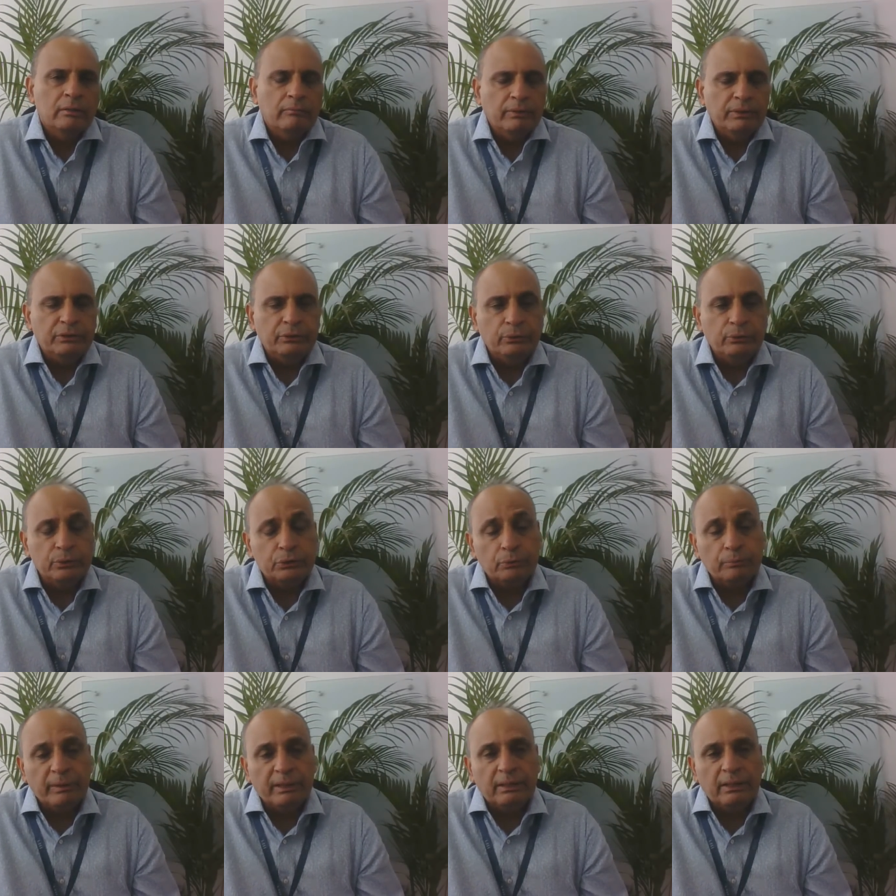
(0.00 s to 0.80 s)
which
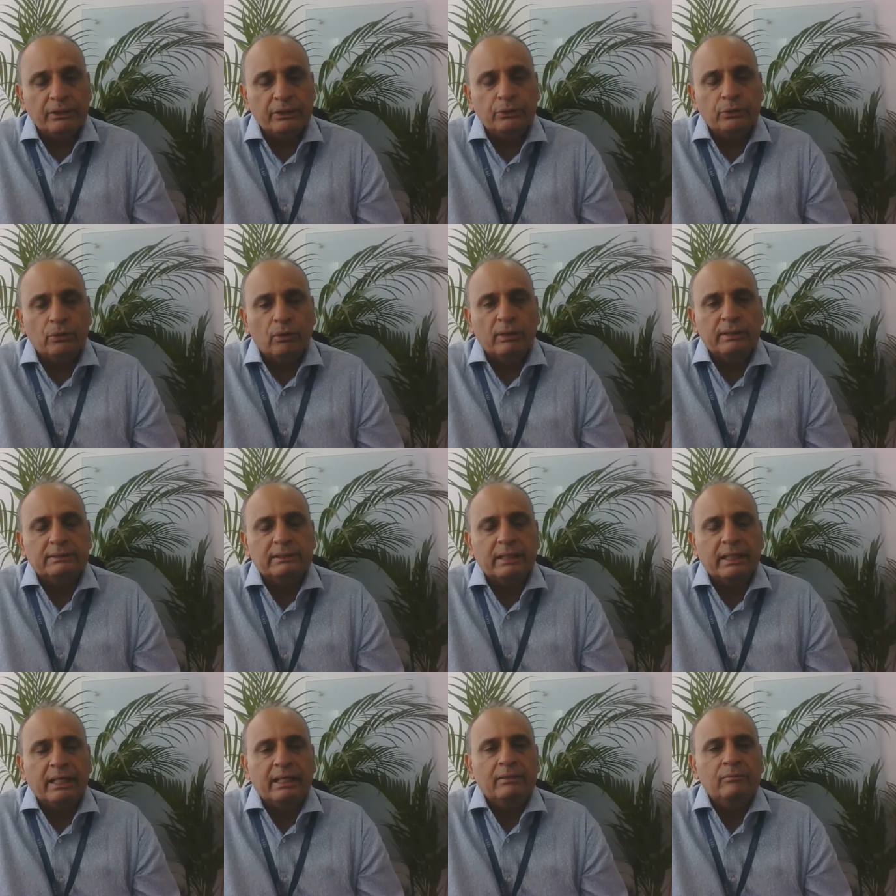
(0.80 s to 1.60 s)
used to be the euro, is
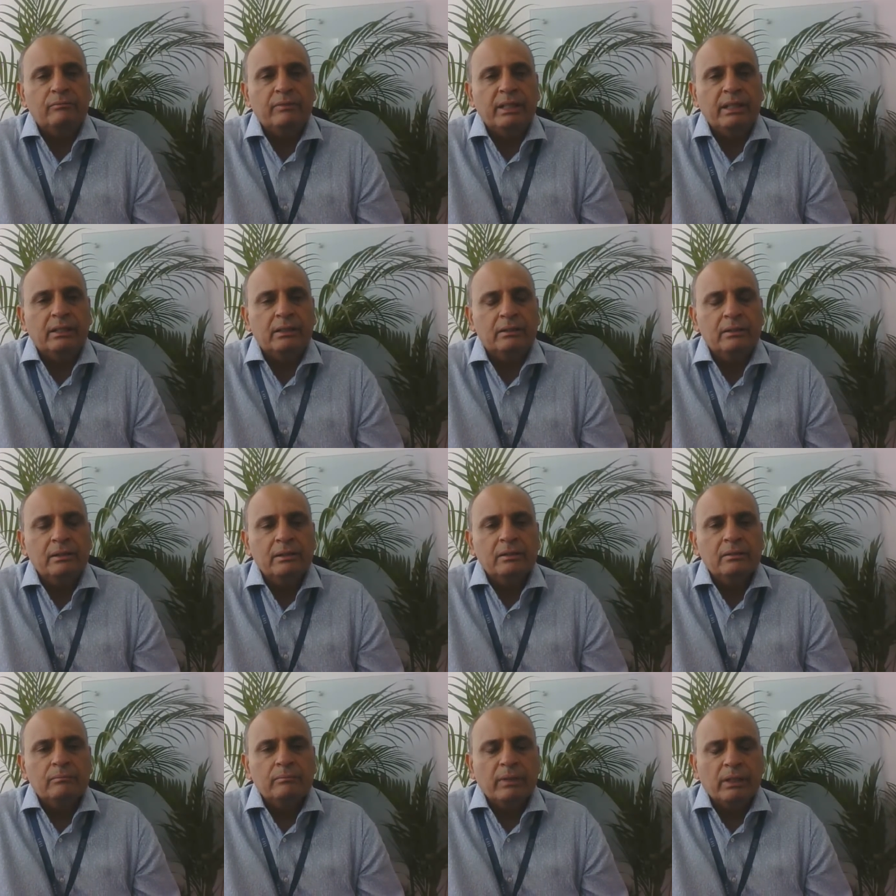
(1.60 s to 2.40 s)
again weak
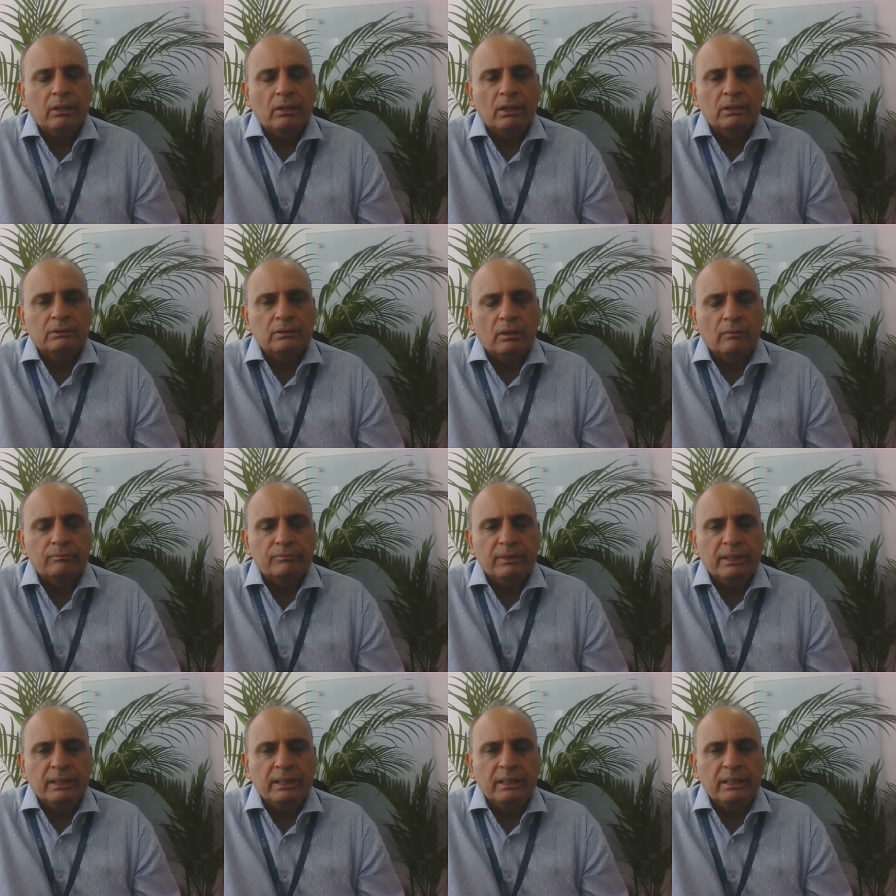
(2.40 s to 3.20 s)
because
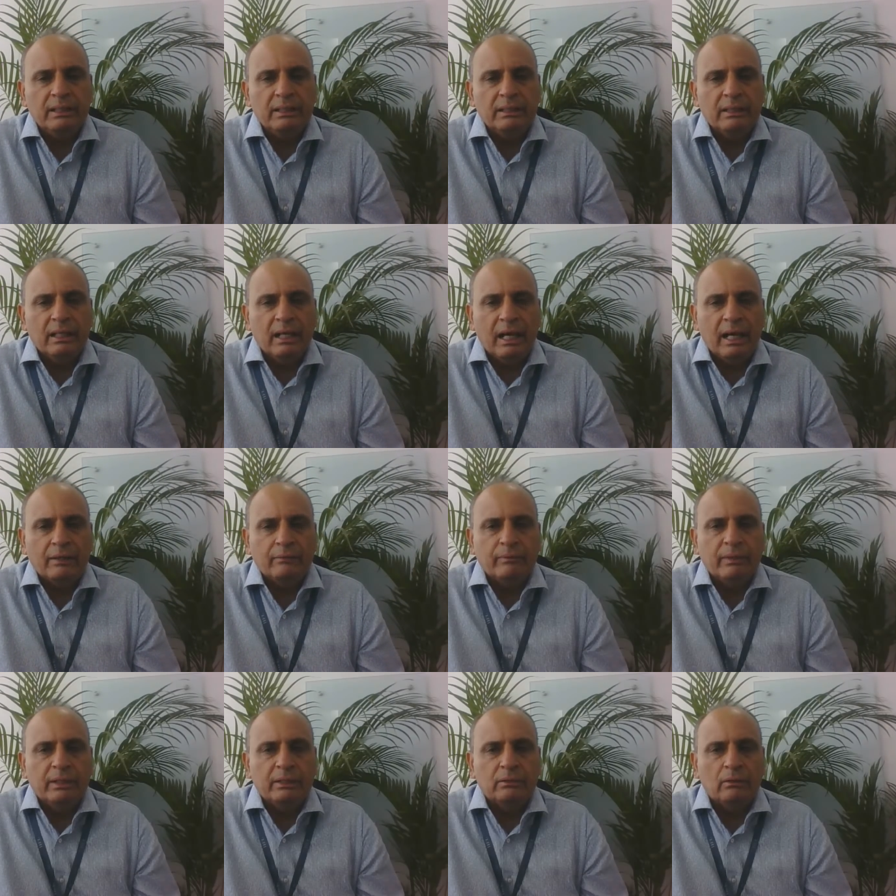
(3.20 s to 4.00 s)
of the
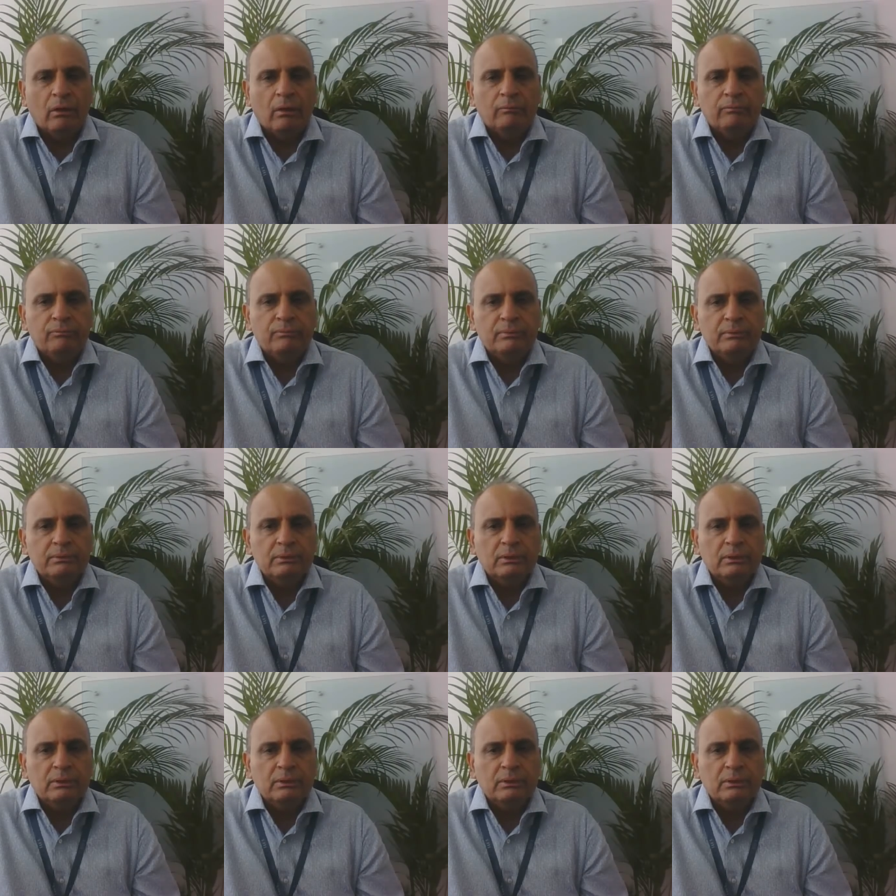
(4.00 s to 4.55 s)
advent of